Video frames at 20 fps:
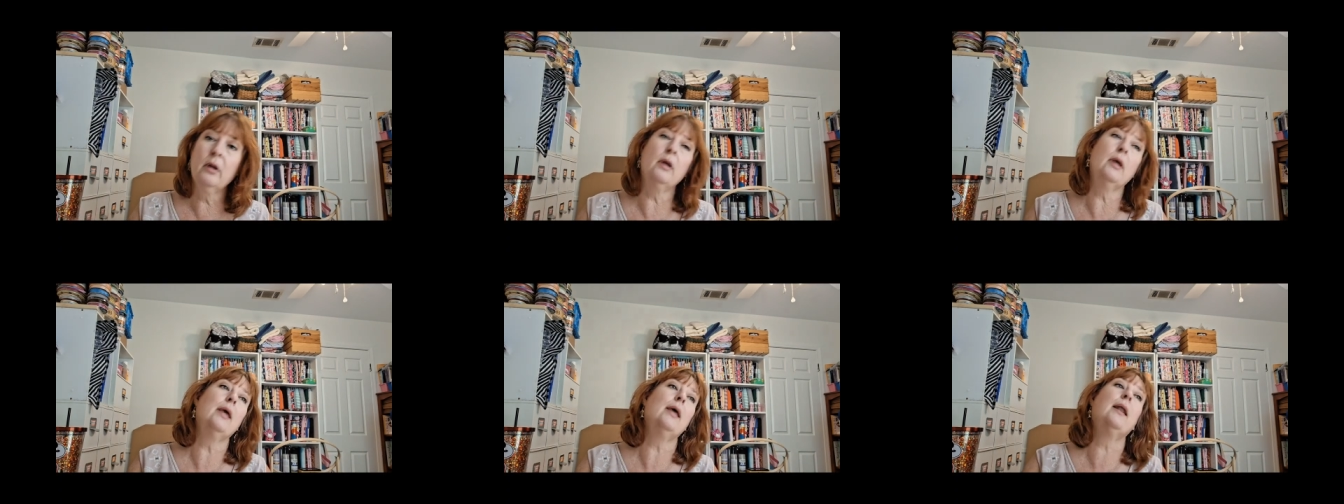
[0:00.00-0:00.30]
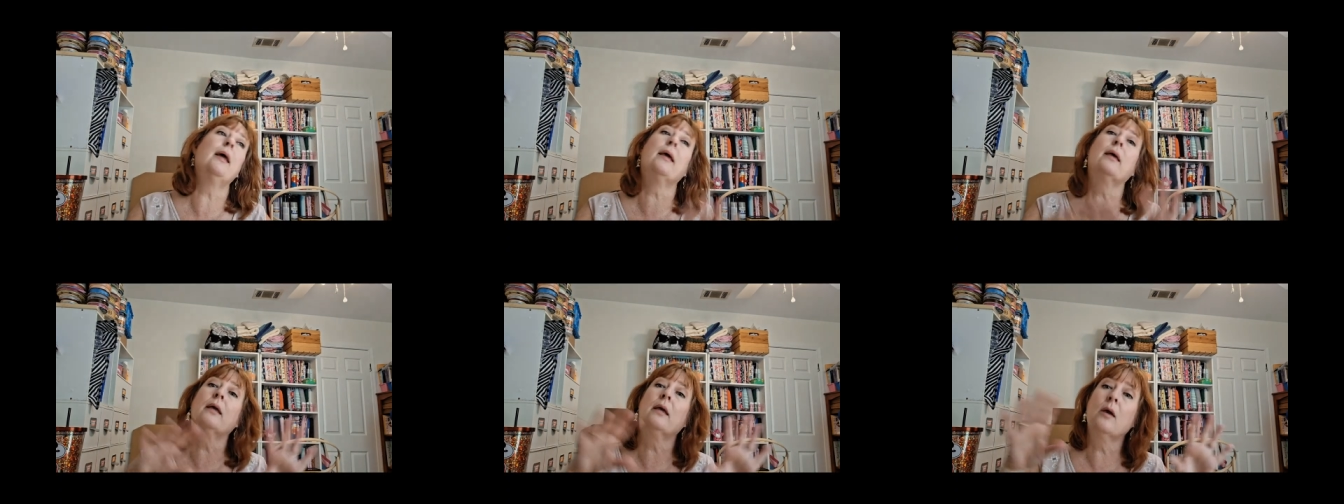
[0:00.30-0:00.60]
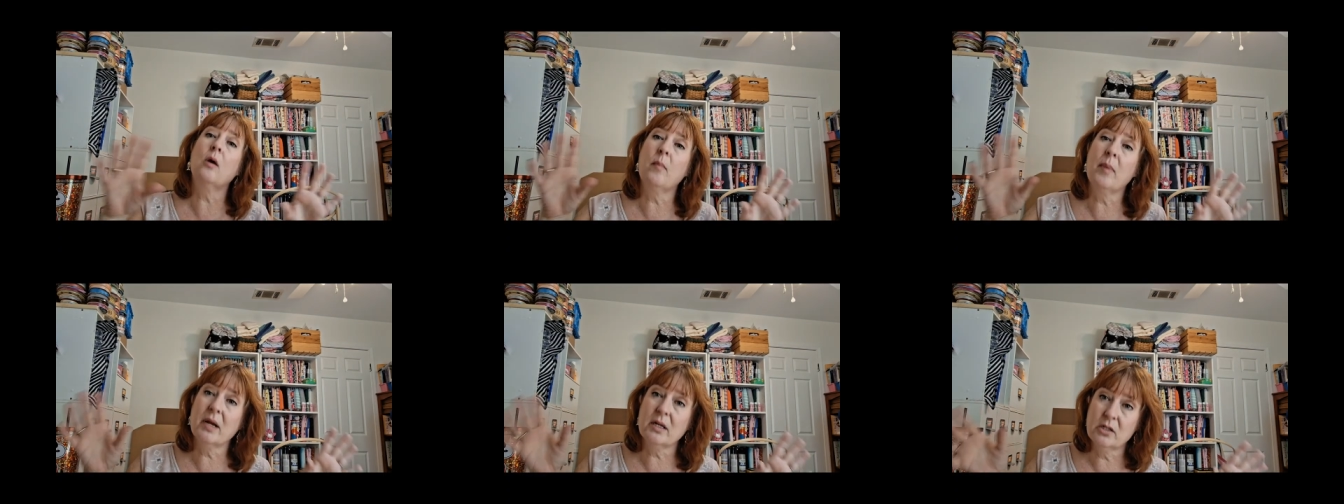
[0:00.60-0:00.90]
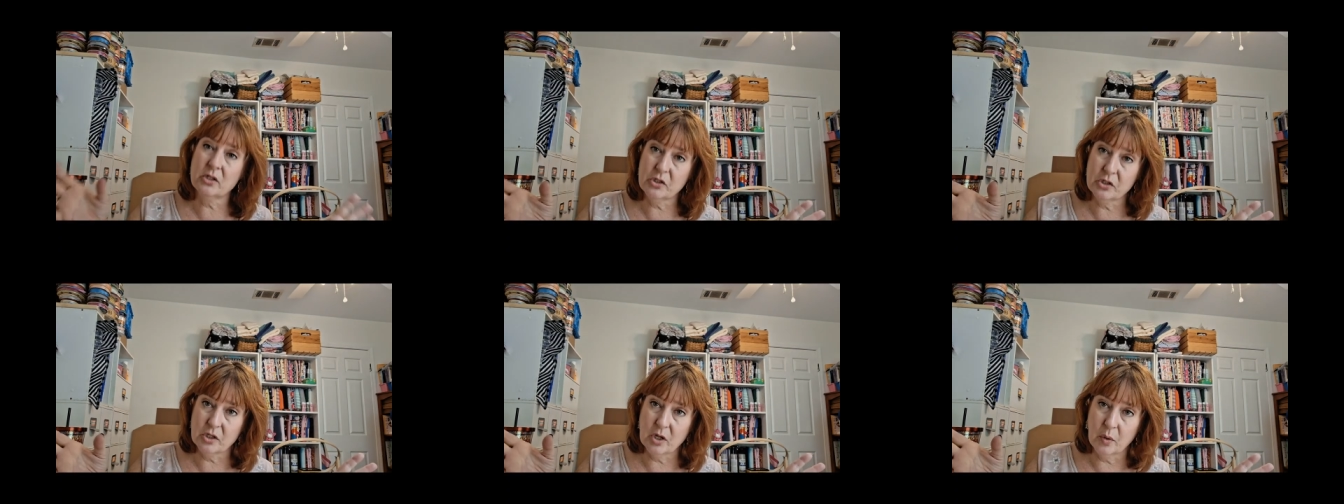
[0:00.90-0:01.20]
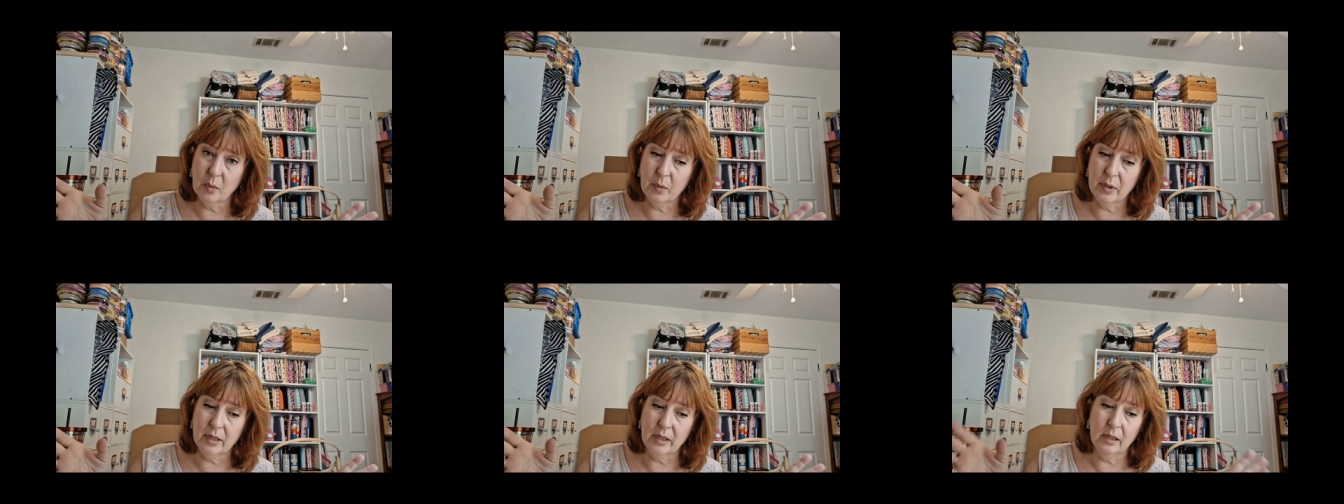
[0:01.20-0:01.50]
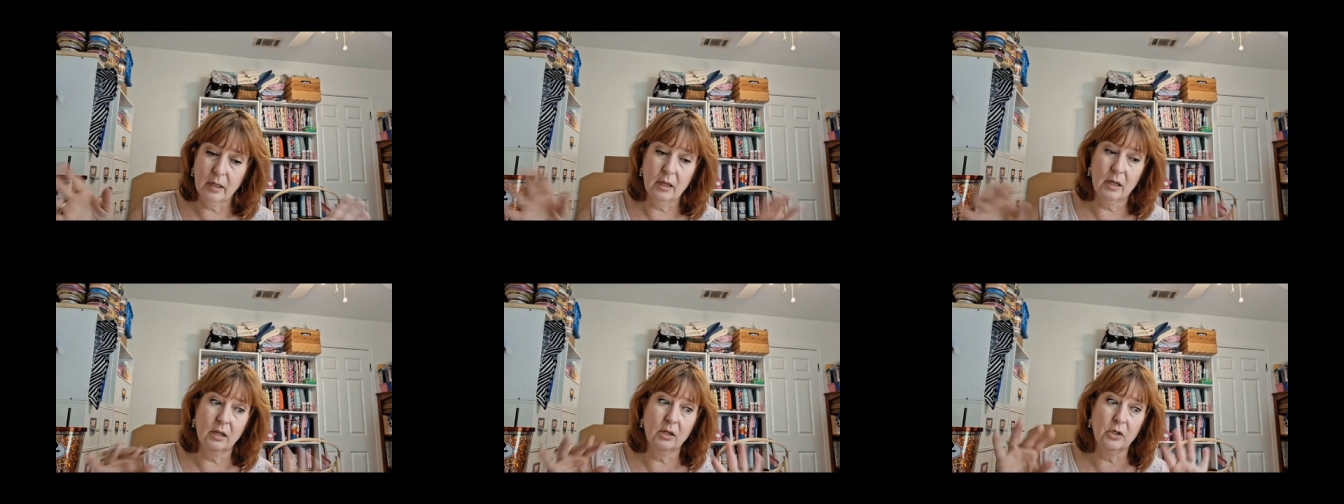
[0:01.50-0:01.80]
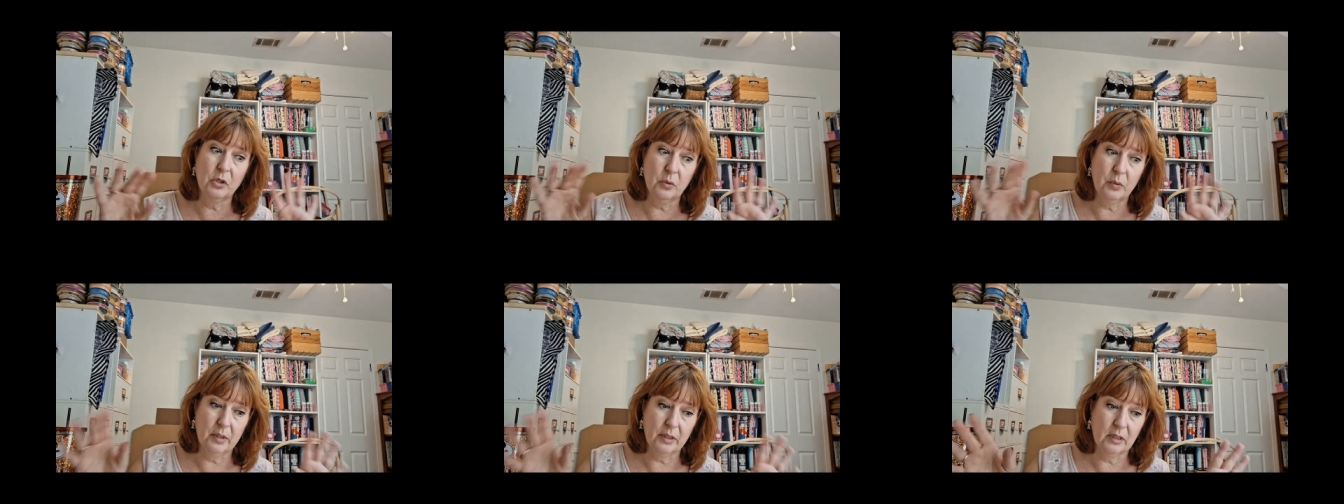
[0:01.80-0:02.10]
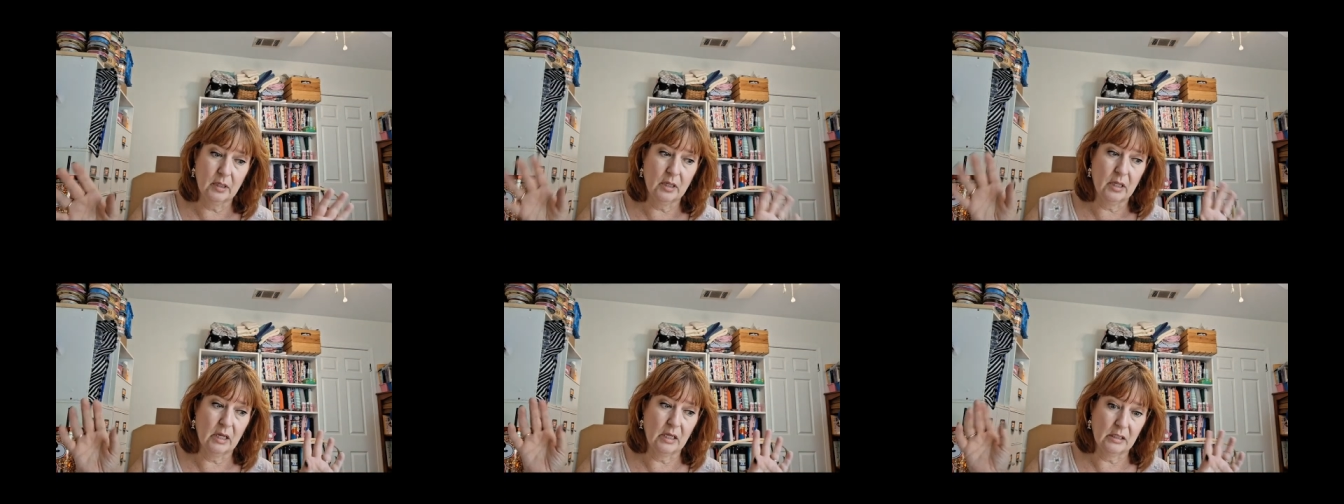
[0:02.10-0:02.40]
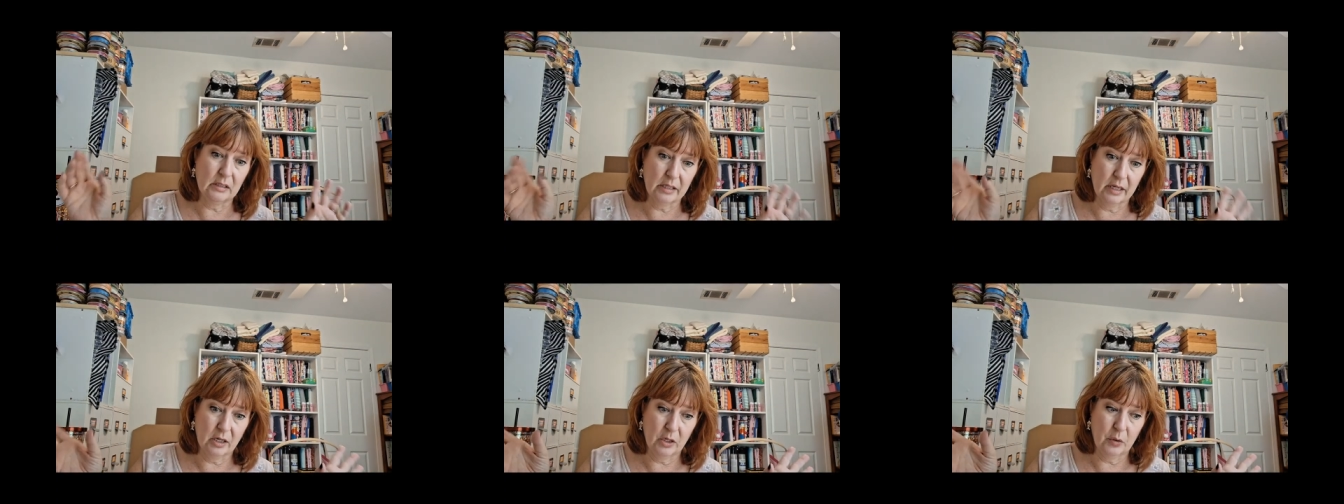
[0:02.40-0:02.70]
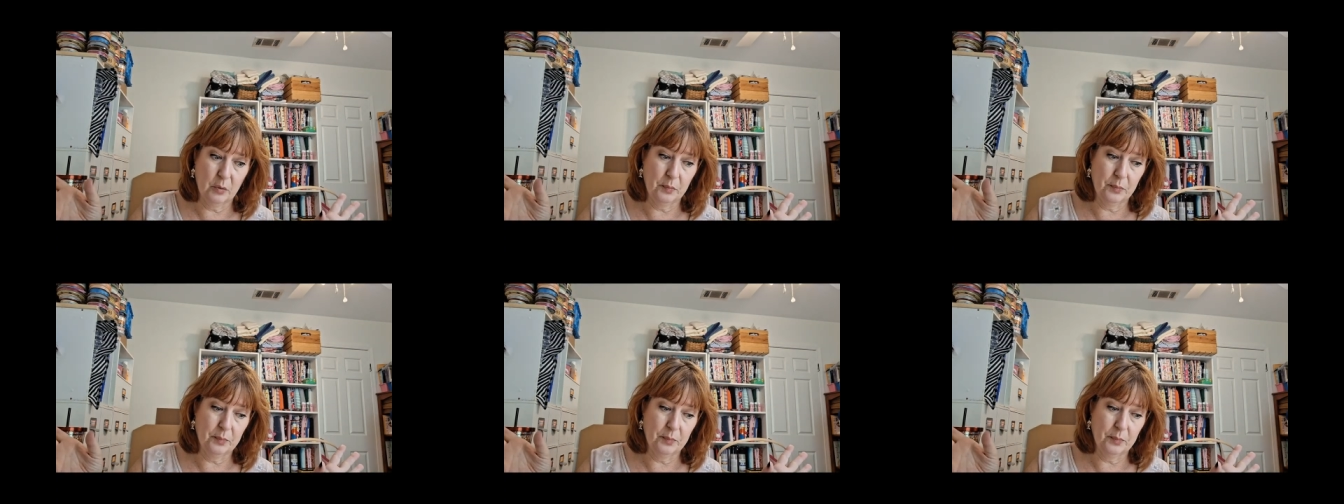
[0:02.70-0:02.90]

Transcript: and I can go back to sewing and doing the things I do.